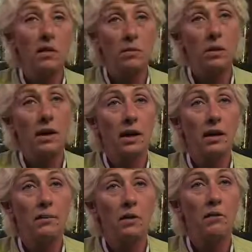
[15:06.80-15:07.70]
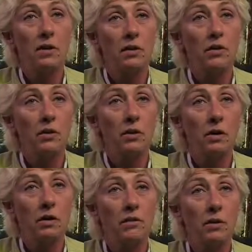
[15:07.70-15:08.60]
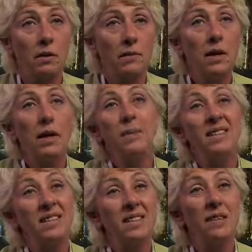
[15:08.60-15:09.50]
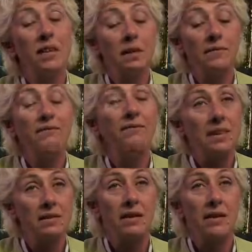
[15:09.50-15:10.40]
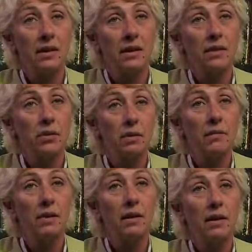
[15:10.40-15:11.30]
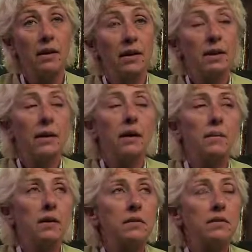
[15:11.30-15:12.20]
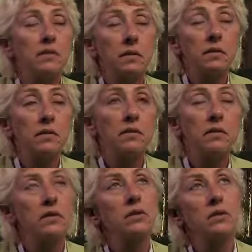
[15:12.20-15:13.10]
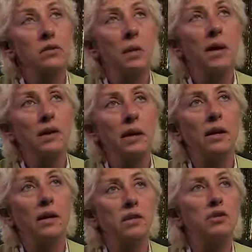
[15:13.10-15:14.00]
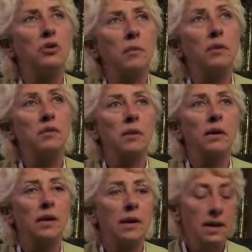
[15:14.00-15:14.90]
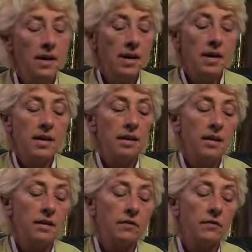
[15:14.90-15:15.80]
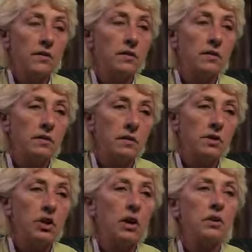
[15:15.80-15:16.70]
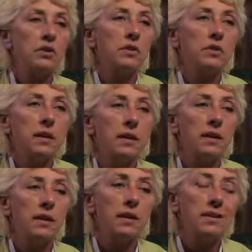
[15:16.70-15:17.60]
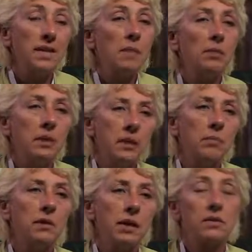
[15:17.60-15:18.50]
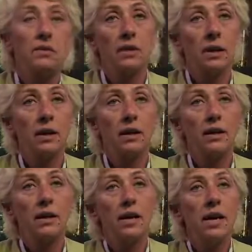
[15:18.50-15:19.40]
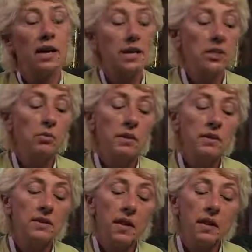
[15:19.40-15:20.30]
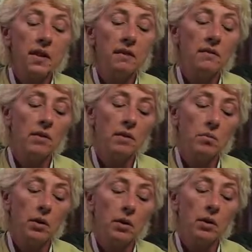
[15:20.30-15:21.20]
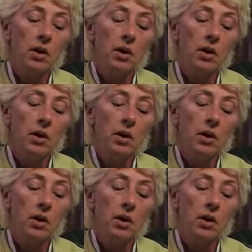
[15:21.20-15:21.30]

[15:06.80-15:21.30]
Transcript: days we're going to get him over here so you can interview him, because he's fascinating, terrific. He's a physicist, he's a German Israeli, and he's a physicist, a geologist, and deeply, deeply esoteric. And he's written the second half of this book,